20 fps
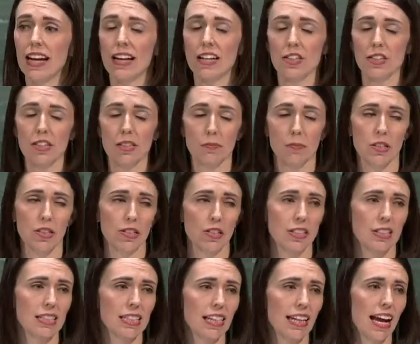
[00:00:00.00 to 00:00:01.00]
gas
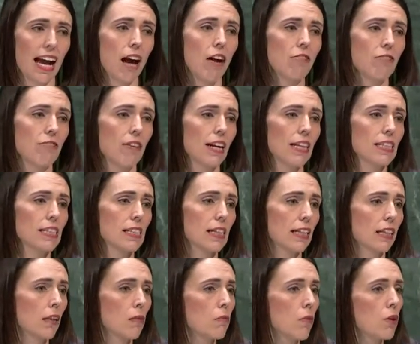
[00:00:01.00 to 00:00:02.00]
emissions are now
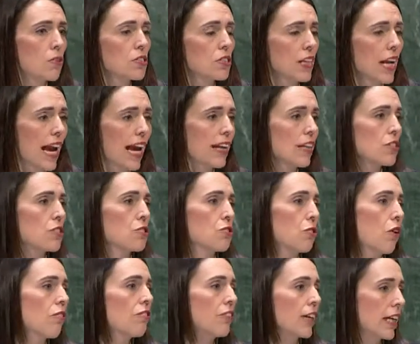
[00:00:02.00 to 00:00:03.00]
facing the most
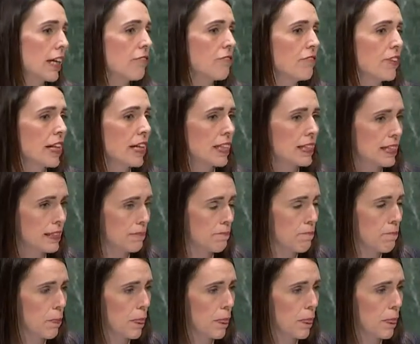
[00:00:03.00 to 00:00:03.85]
catastrophic effects.